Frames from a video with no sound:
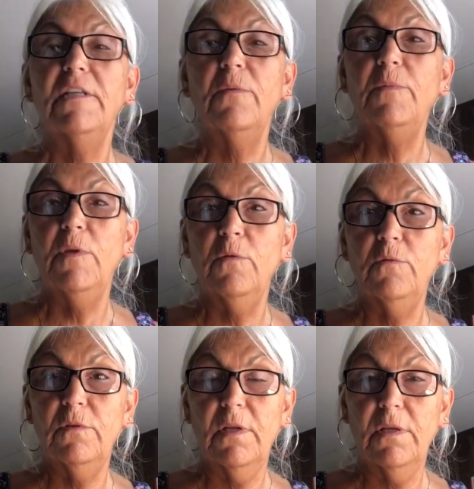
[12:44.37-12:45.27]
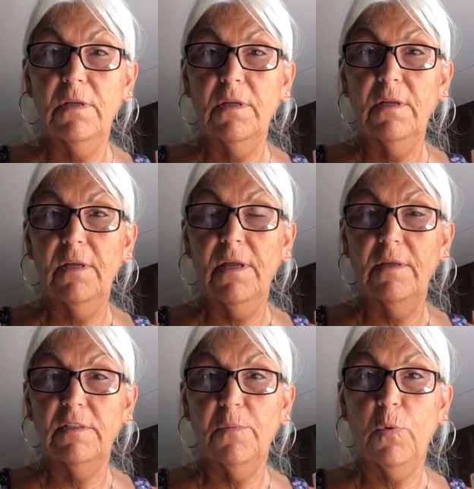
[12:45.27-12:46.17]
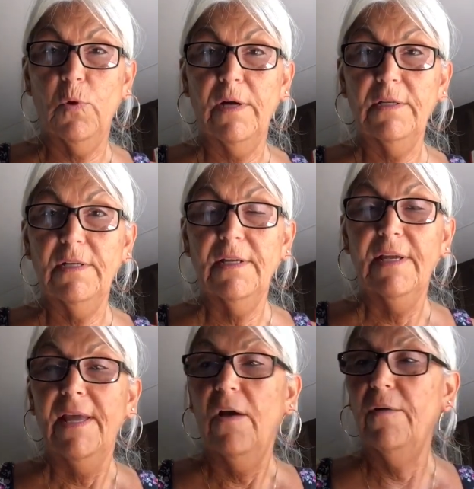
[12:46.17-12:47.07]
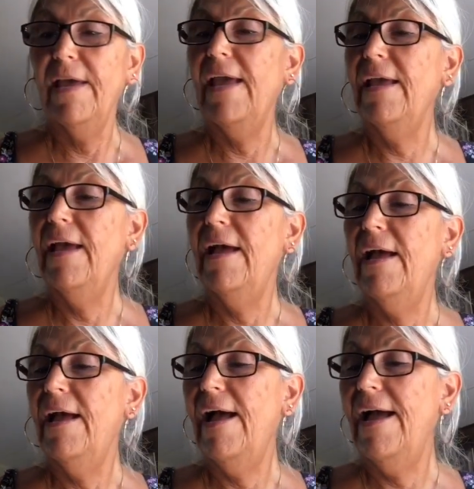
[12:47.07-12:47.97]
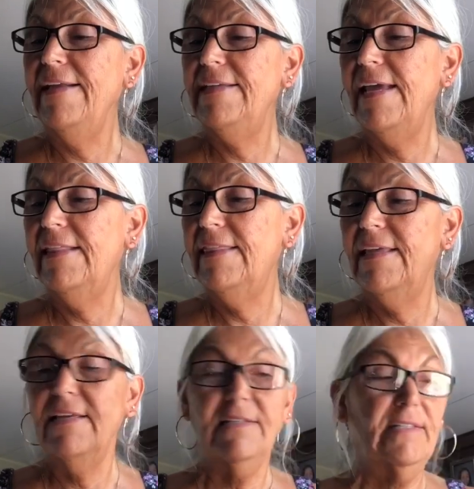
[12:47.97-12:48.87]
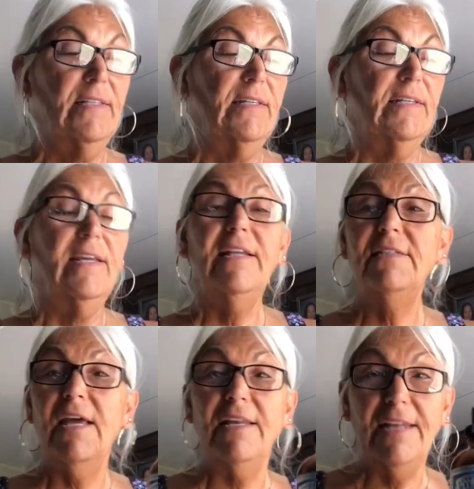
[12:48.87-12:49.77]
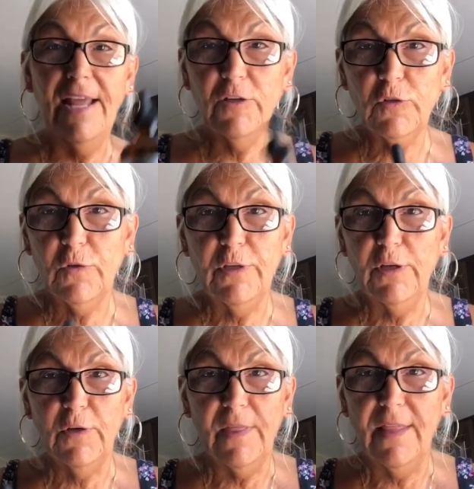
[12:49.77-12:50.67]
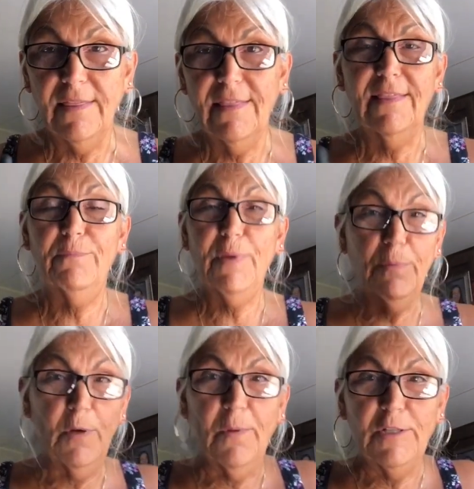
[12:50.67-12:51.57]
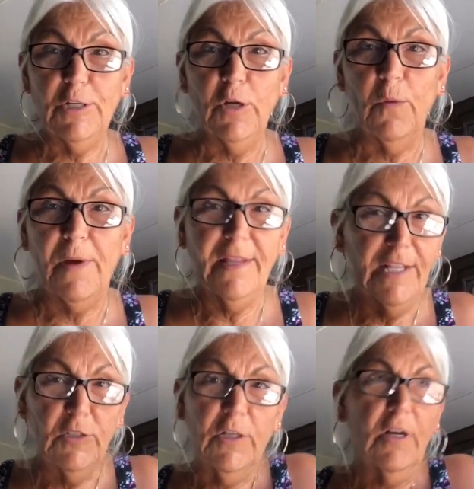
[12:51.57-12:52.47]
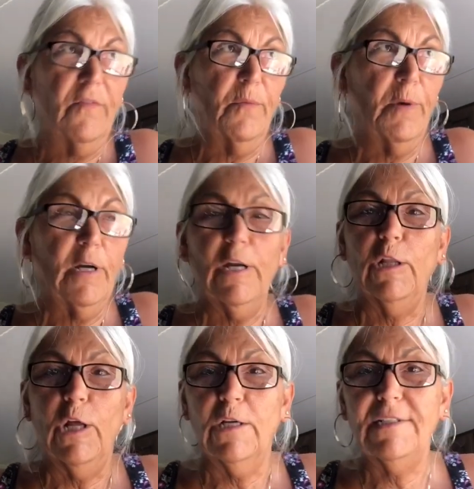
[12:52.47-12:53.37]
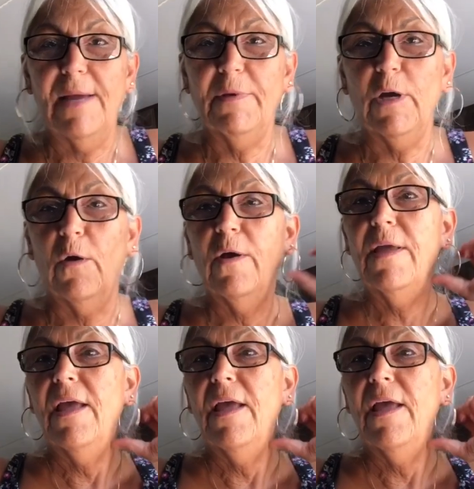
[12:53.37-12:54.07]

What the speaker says: an immune support, okay? I take this. It's a natural cure that people don't want you to know about it. They took it off the market a long time ago.